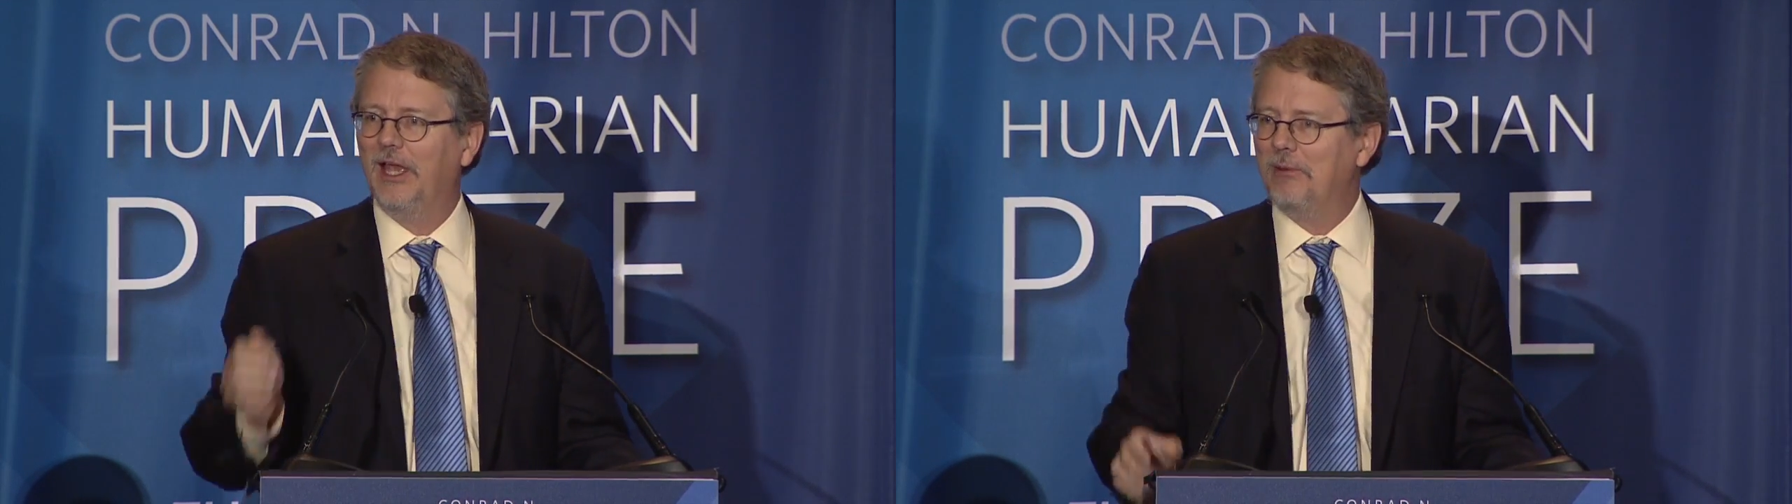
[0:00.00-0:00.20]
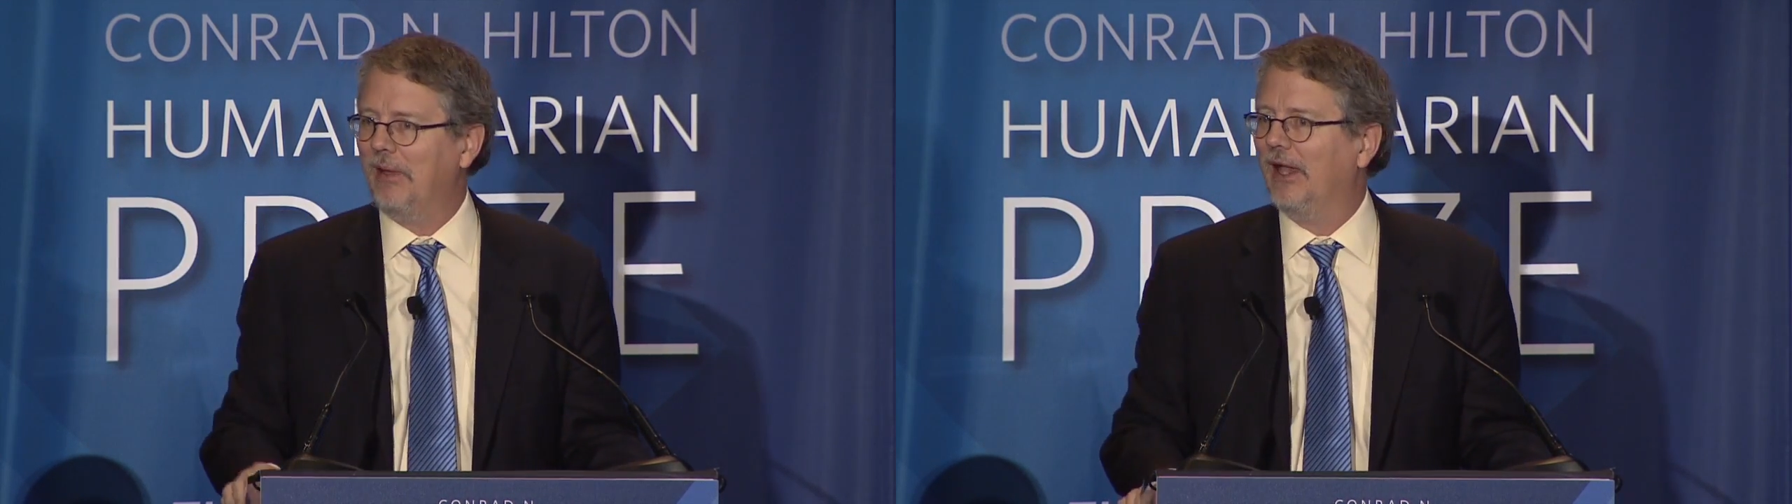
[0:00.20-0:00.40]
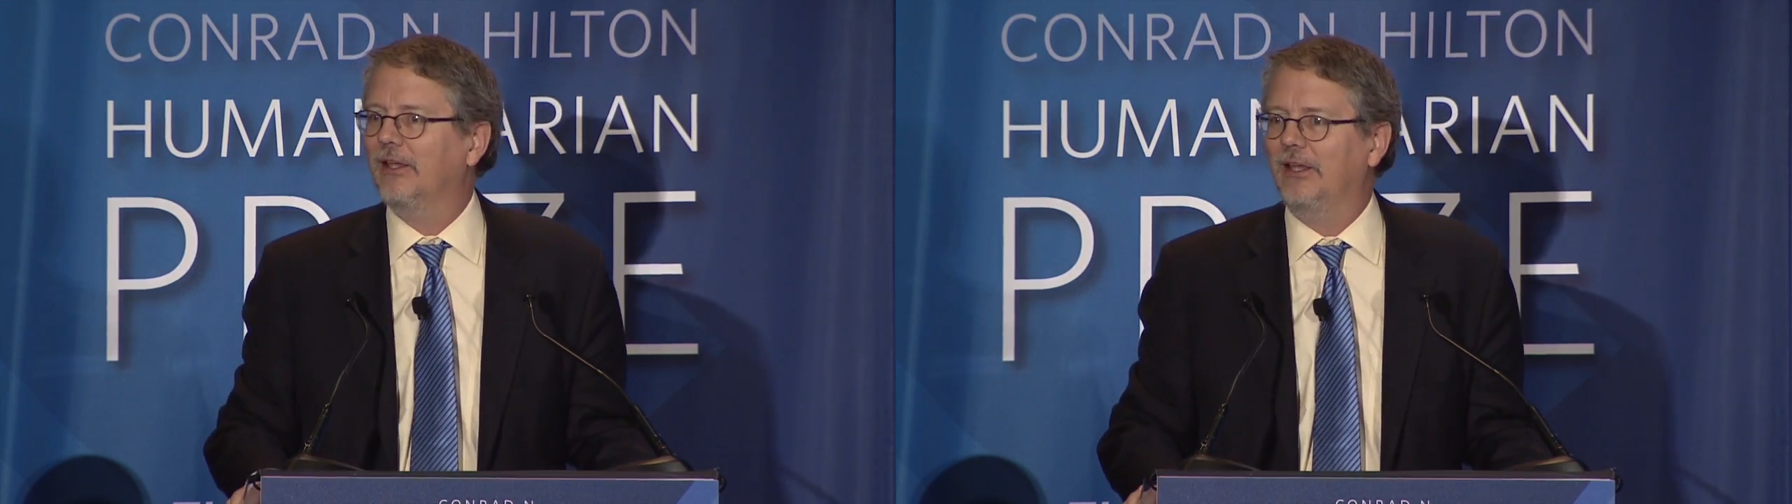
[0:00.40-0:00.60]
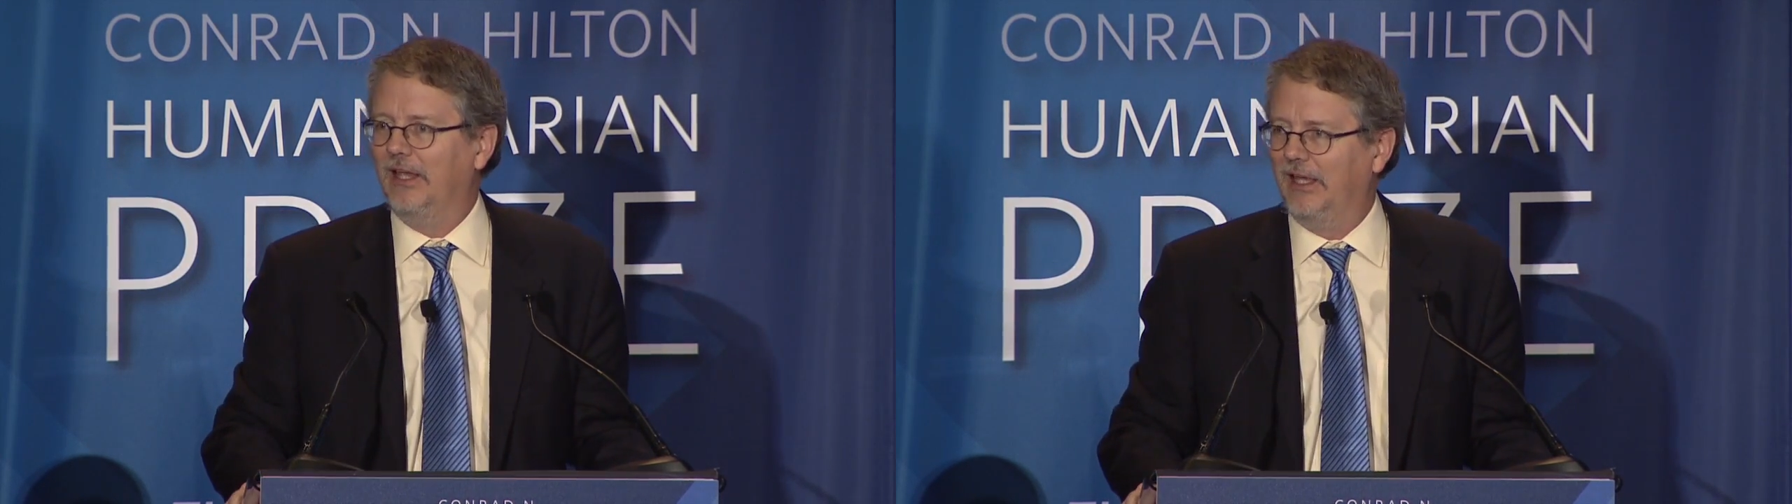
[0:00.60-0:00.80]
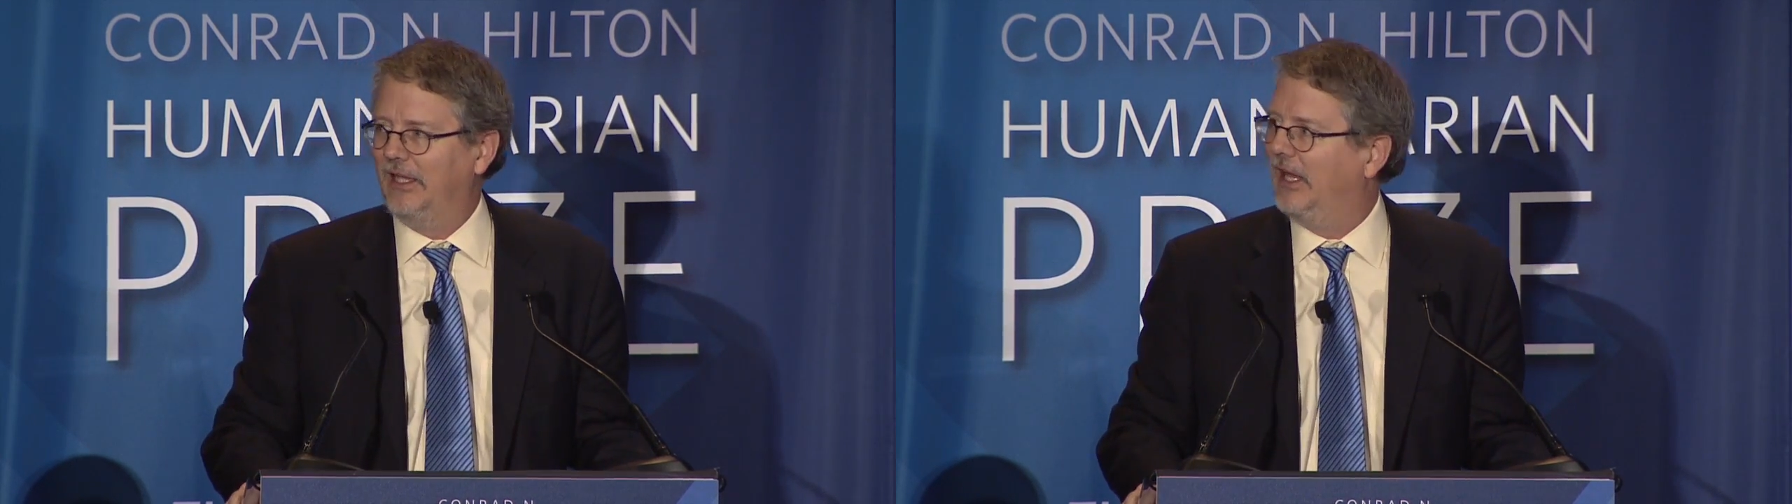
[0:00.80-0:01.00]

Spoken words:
and back again.